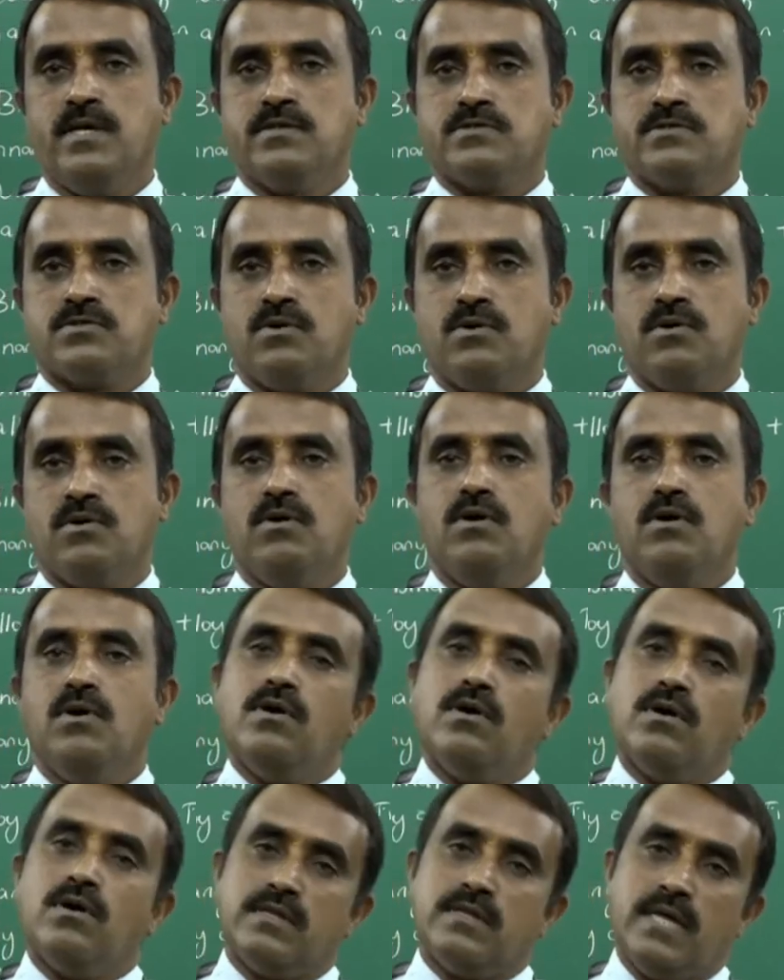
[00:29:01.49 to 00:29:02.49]
So
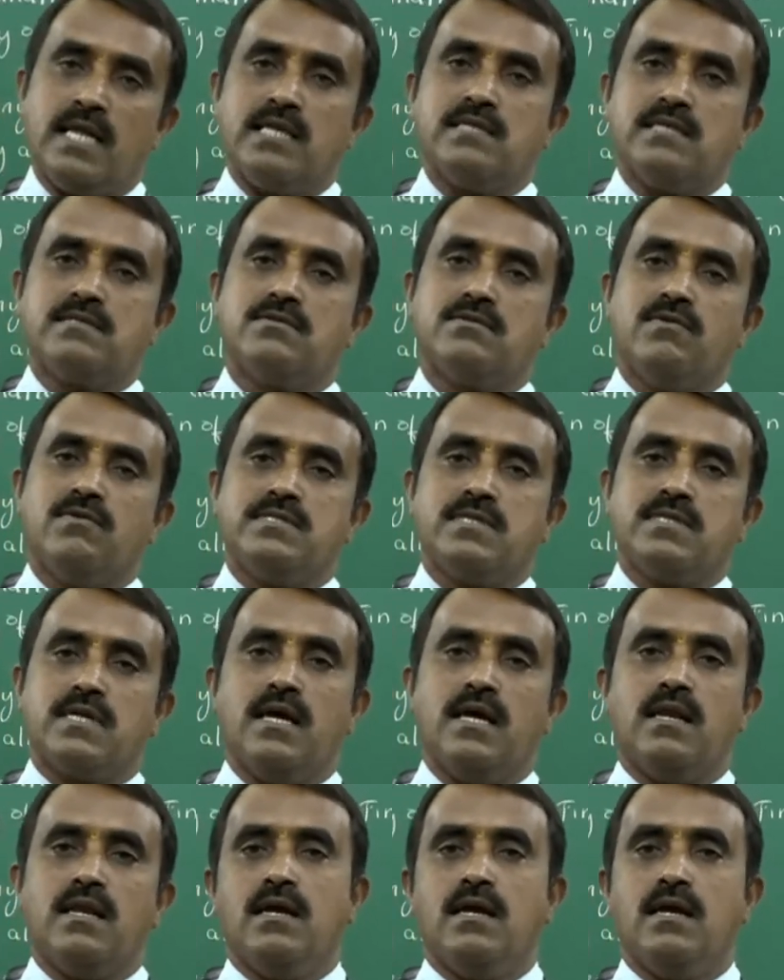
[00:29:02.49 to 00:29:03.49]
that is once
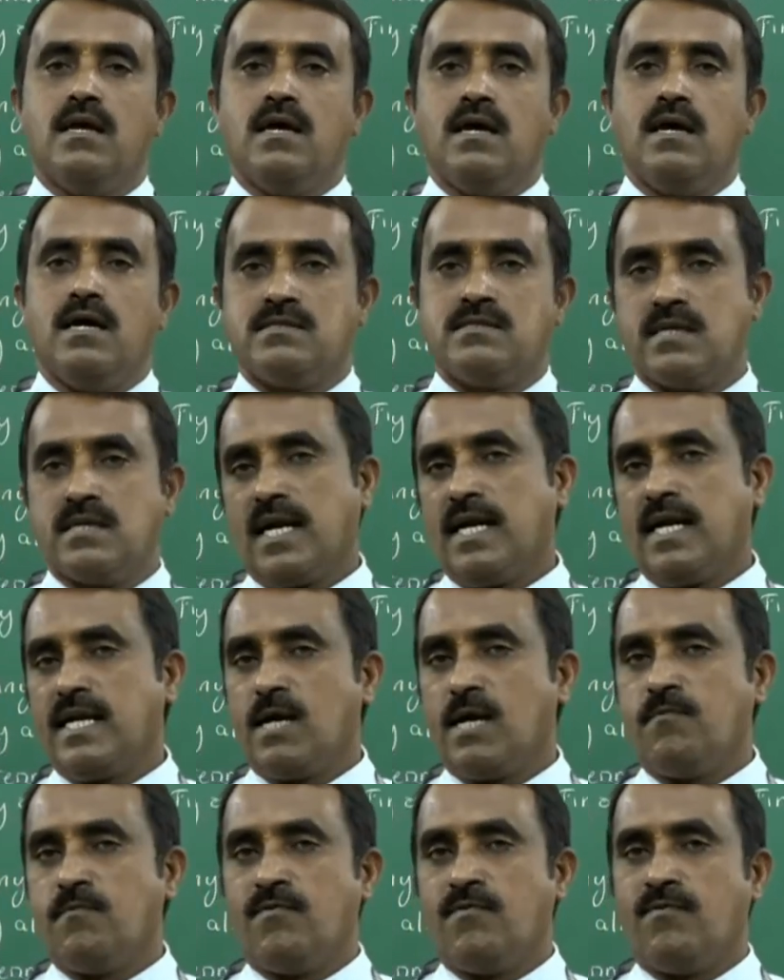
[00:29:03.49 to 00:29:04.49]
again a second
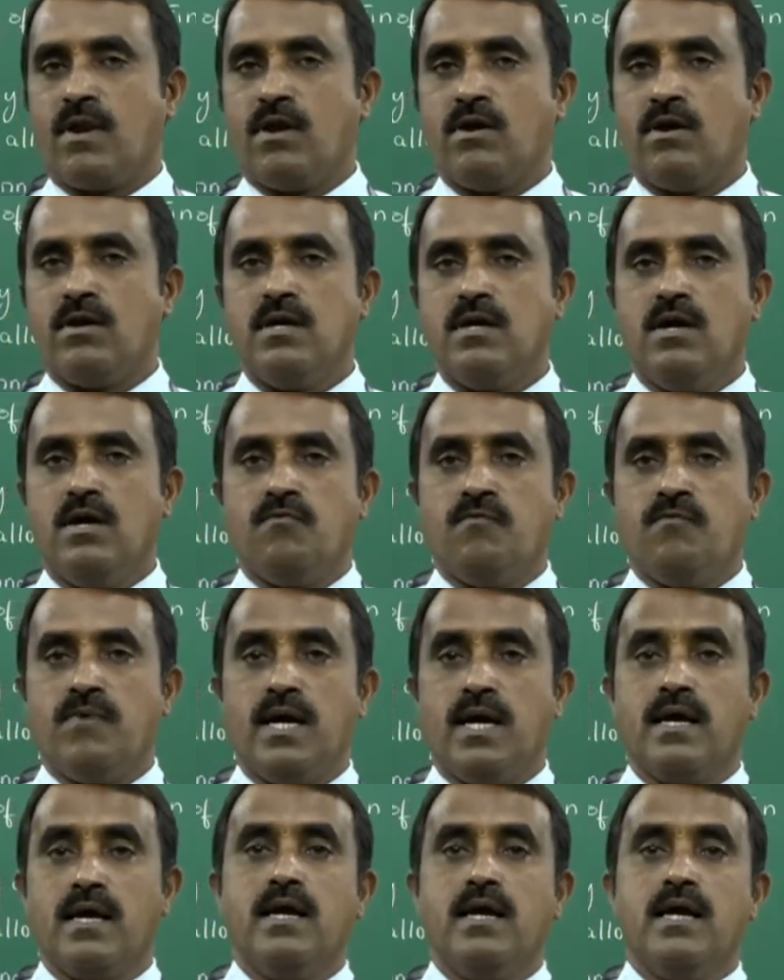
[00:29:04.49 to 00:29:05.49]
type of alloy
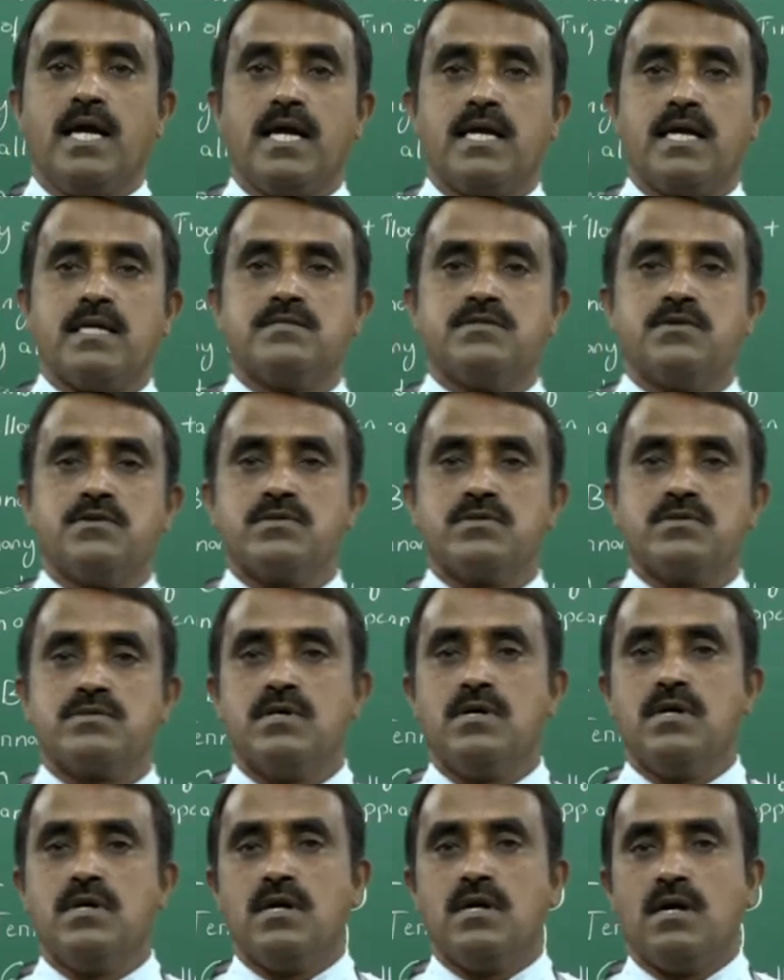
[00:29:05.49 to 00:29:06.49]
where it is used
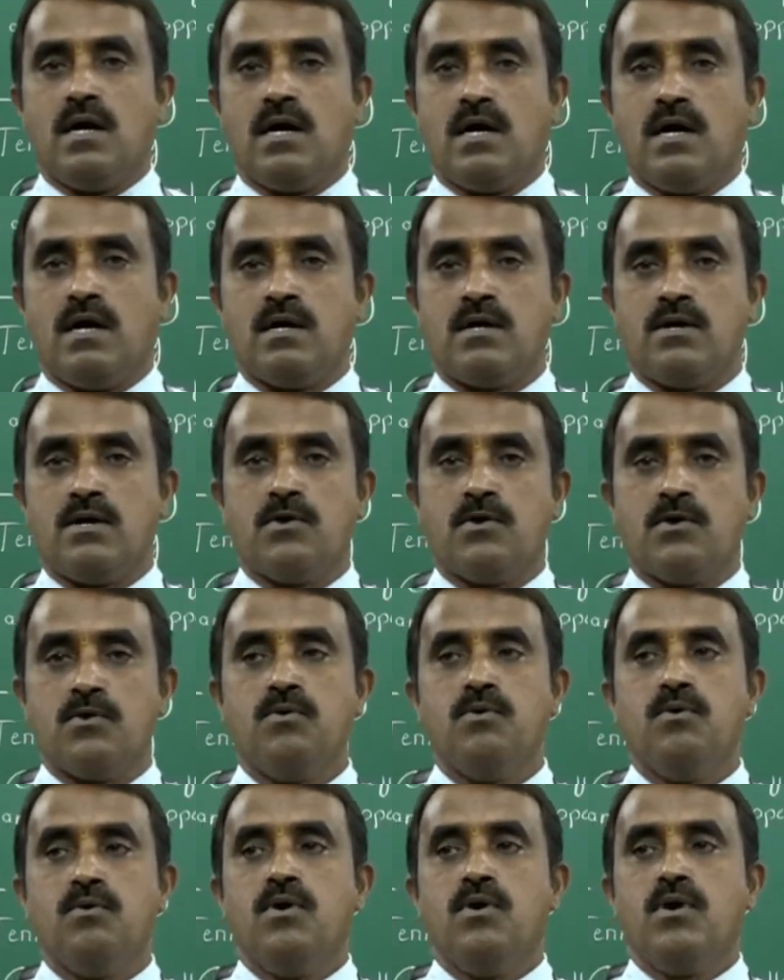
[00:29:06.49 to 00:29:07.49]

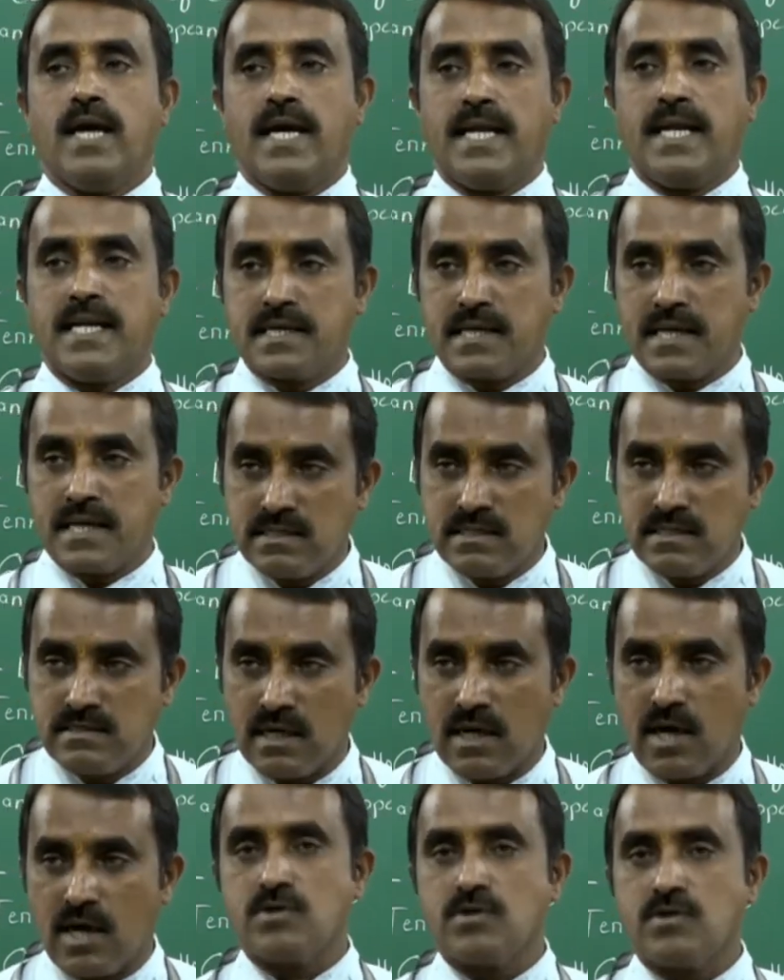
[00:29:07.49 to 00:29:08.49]
to increase the
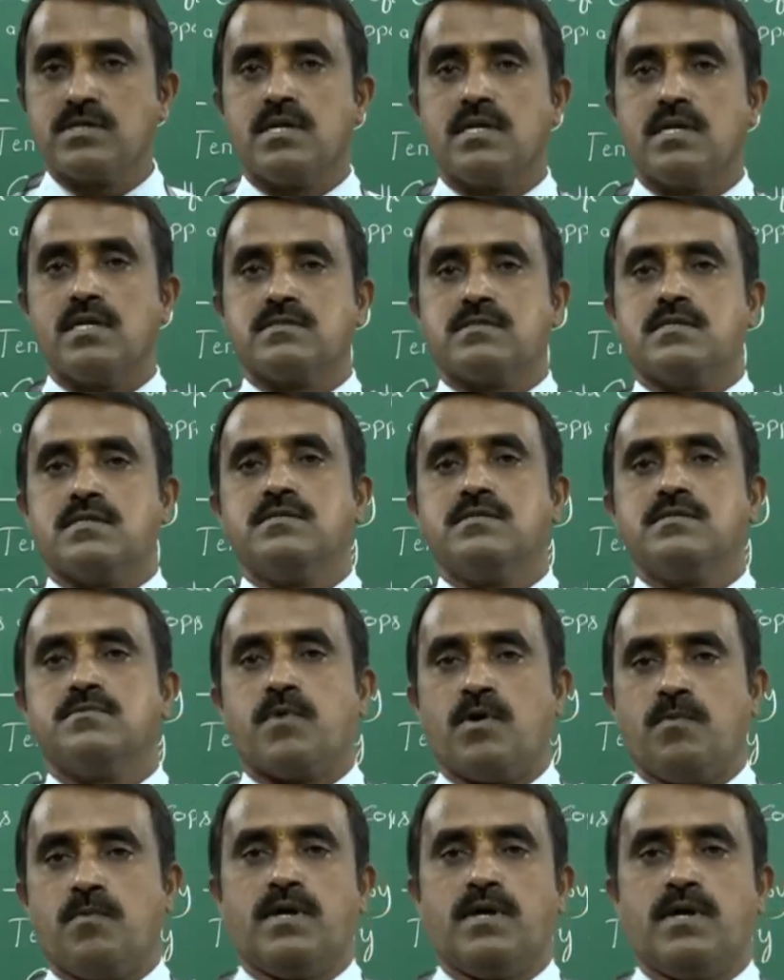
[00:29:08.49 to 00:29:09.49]
corrosion resistance
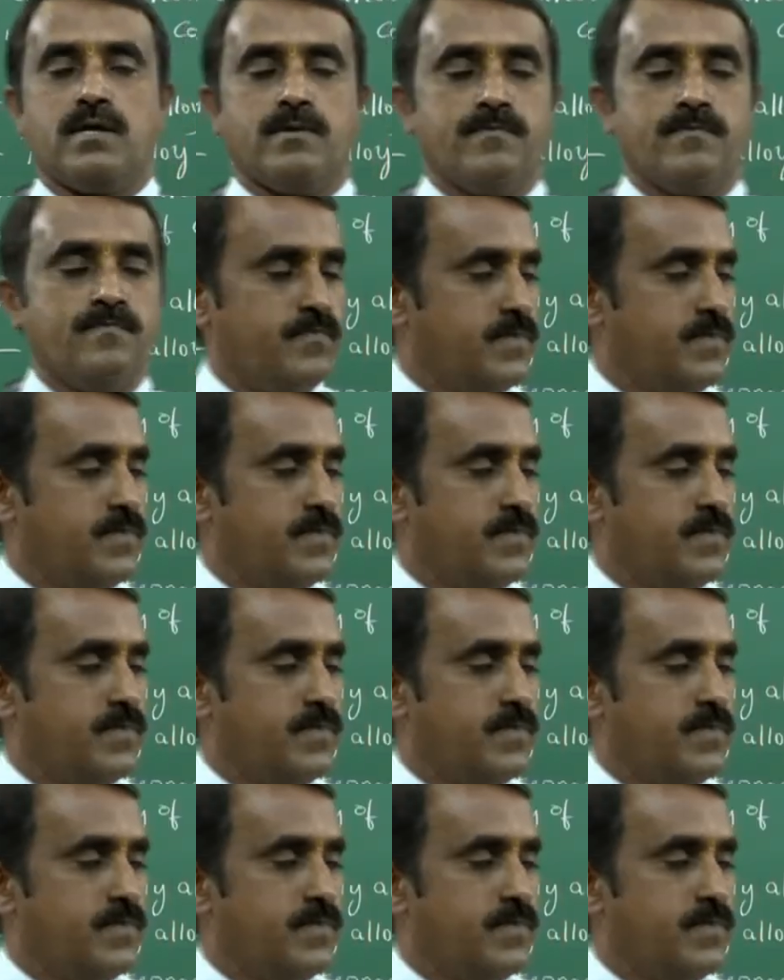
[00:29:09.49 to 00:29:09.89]
property.